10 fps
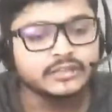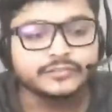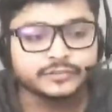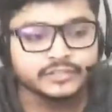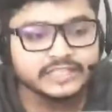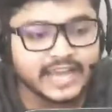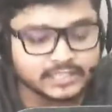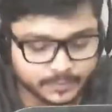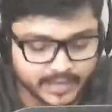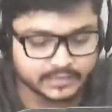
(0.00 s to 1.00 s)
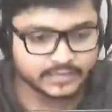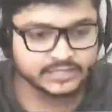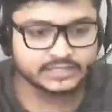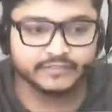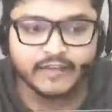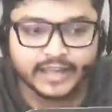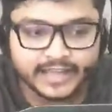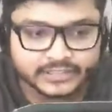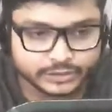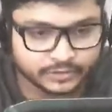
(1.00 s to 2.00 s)
the first aspect is the
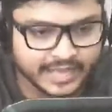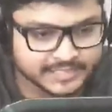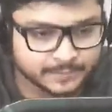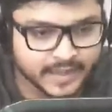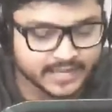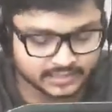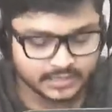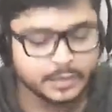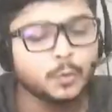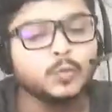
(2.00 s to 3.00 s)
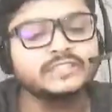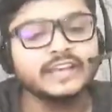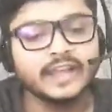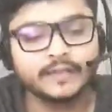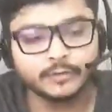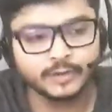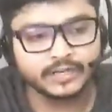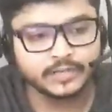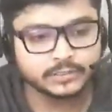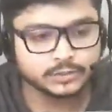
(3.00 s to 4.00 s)
financial aspect, which
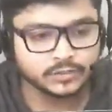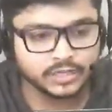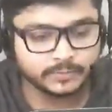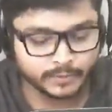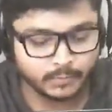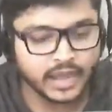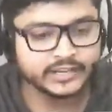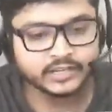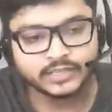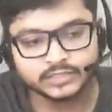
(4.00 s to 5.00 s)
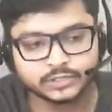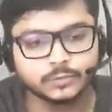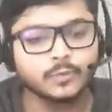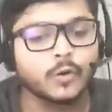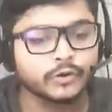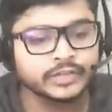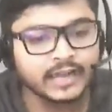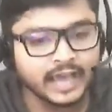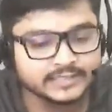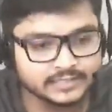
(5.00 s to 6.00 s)
everybody needs to keep in mind and needs to
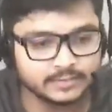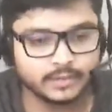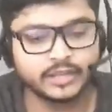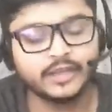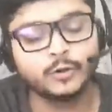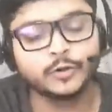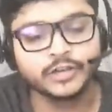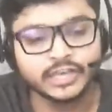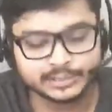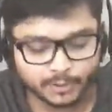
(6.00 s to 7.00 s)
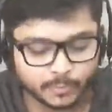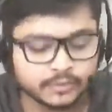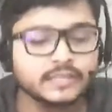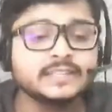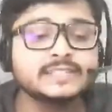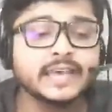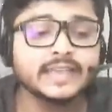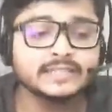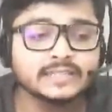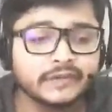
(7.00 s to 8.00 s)
organize properly. The
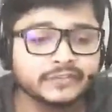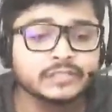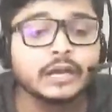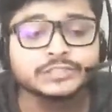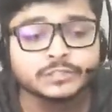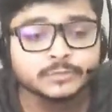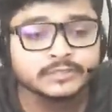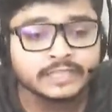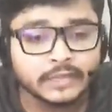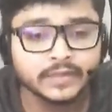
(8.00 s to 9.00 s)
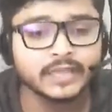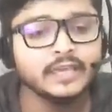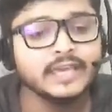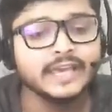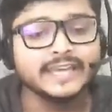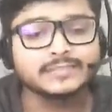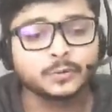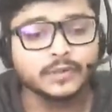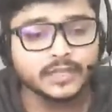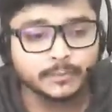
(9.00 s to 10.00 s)
second stuff is customer dealing. It's
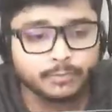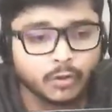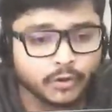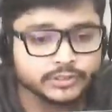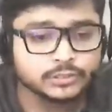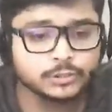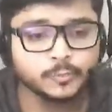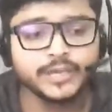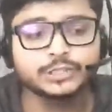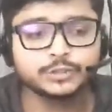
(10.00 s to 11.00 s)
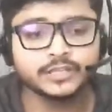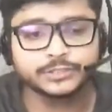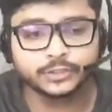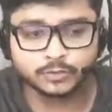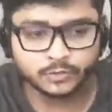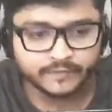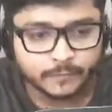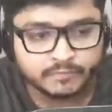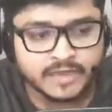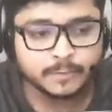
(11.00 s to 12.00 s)
really important to make sure that you're good
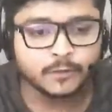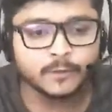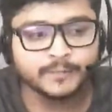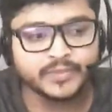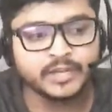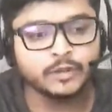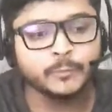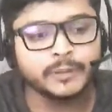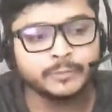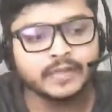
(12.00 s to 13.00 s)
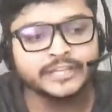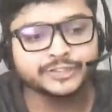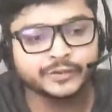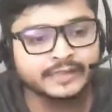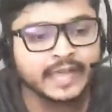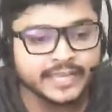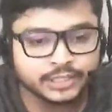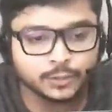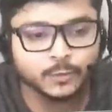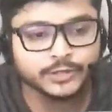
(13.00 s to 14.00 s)
with people and people actually
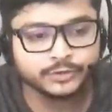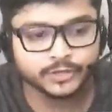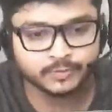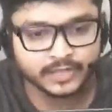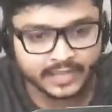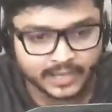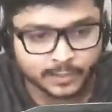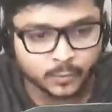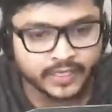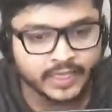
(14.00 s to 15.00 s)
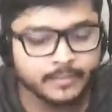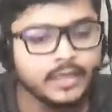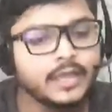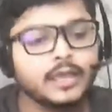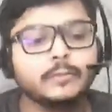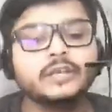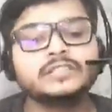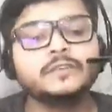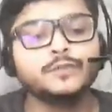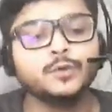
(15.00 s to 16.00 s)
like you when you're communicating with them.
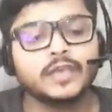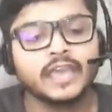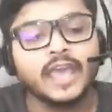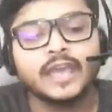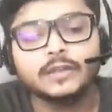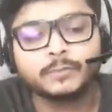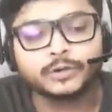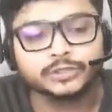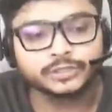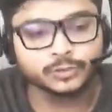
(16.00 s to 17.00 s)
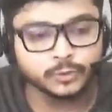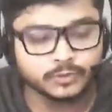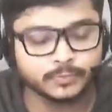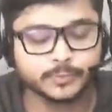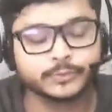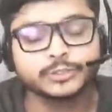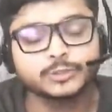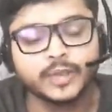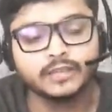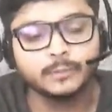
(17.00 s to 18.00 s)
Because if you can't
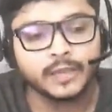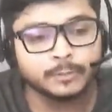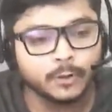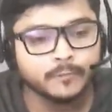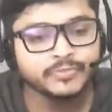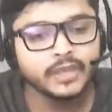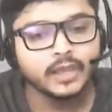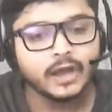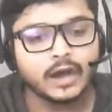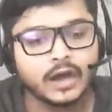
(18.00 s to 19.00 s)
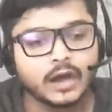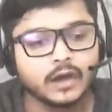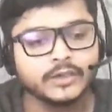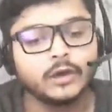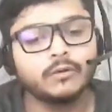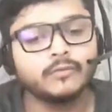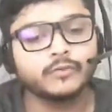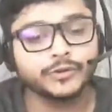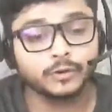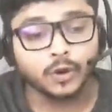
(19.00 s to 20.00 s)
persuade the people,
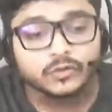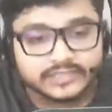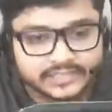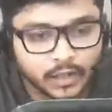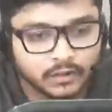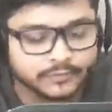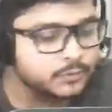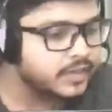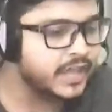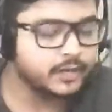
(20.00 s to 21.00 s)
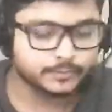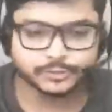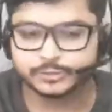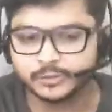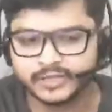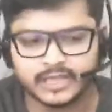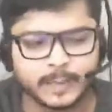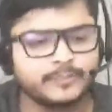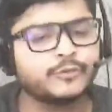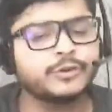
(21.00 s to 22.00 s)
for your own self, you can persuade
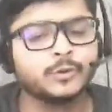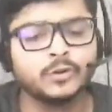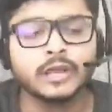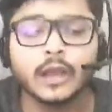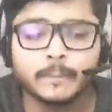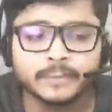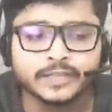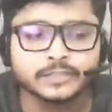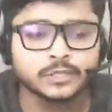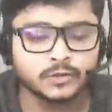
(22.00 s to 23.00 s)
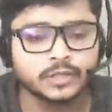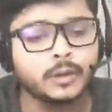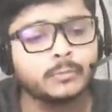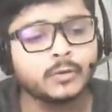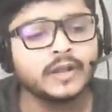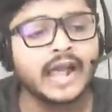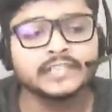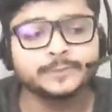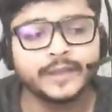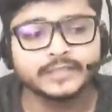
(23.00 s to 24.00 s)
them for your own company. So the number one
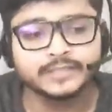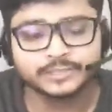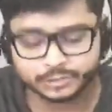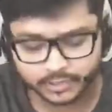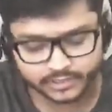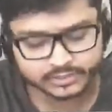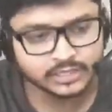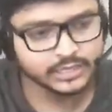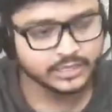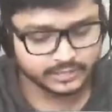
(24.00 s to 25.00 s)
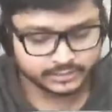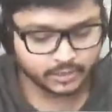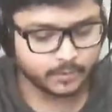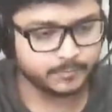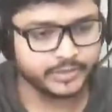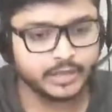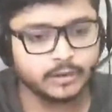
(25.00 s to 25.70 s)
aspect is trust. So